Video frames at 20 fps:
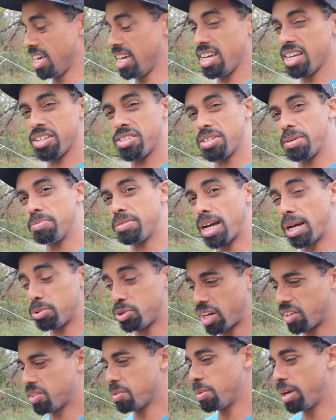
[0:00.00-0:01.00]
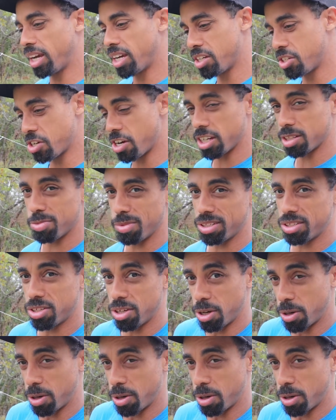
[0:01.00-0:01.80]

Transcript: is sometimes you have to make adjustments.